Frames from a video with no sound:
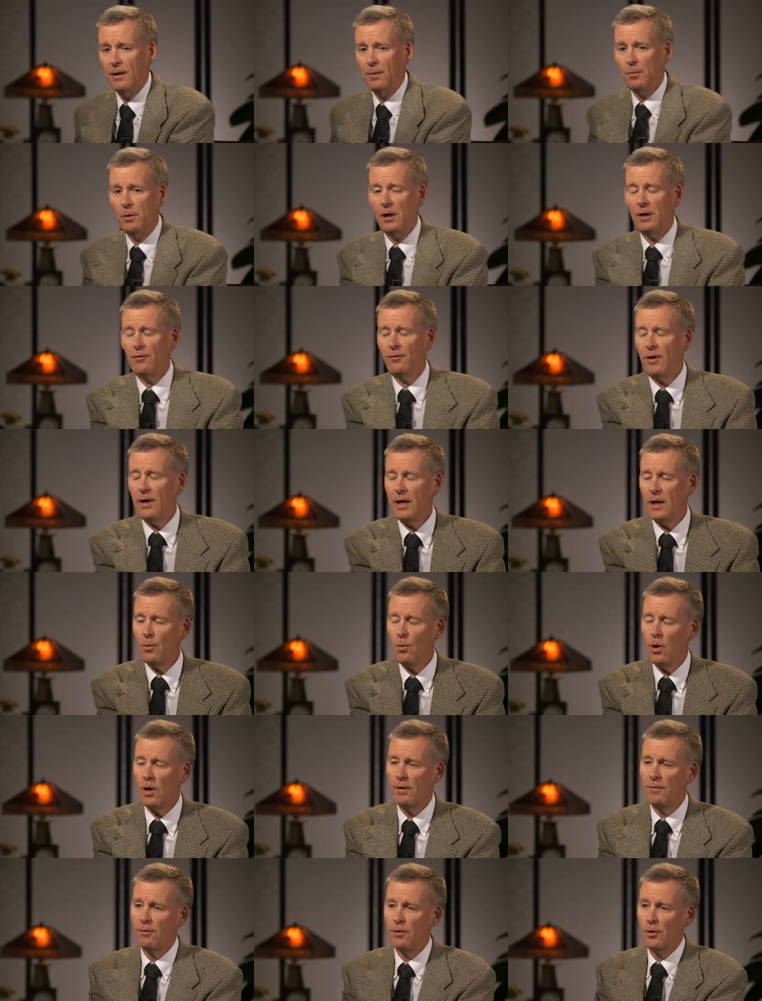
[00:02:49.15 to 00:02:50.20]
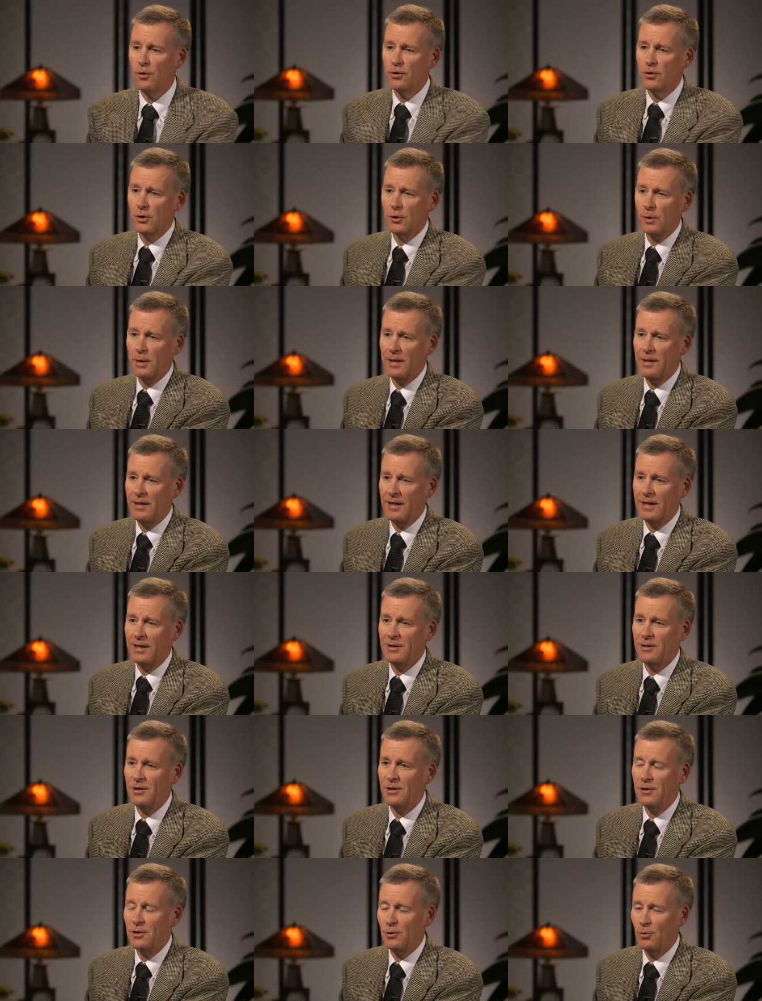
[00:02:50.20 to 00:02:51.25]
But if any one of those three
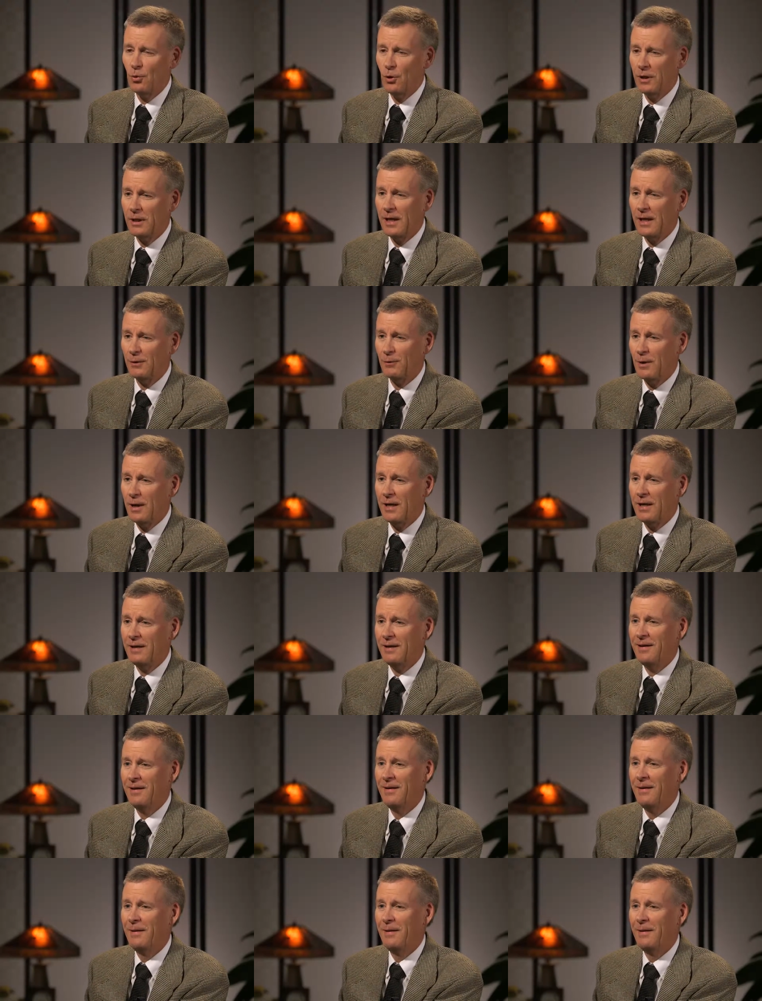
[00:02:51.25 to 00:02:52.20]
things isn't working right,